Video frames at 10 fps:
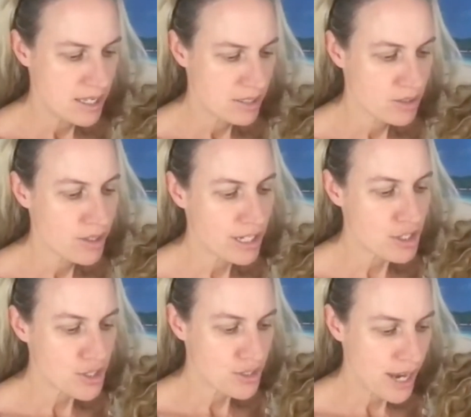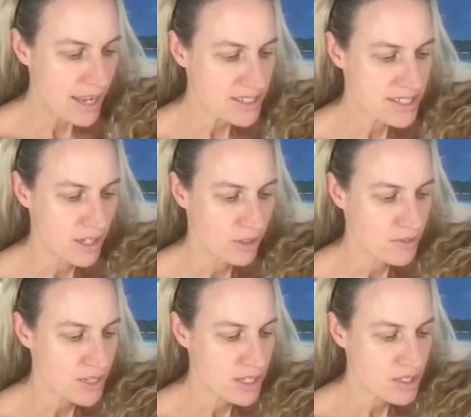Talking to
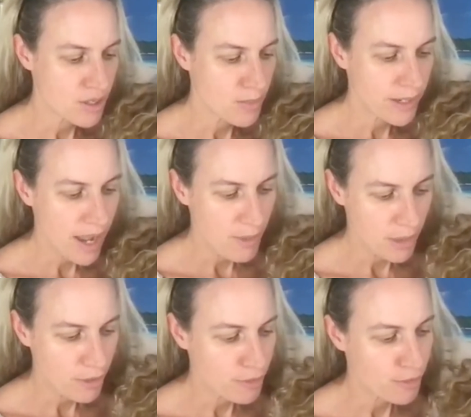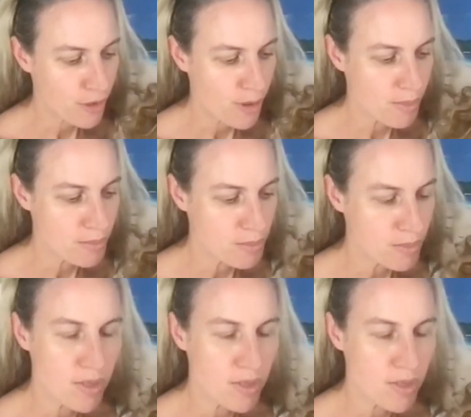ourselves as though we're coming from,